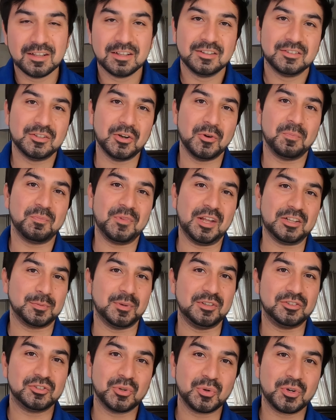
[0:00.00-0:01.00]
So that's
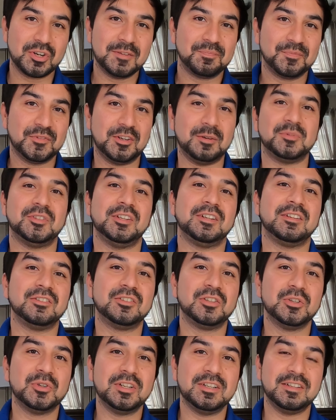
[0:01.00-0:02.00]
my story, and I'm
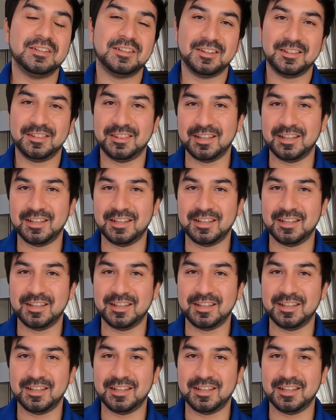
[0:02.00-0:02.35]
sticking to it.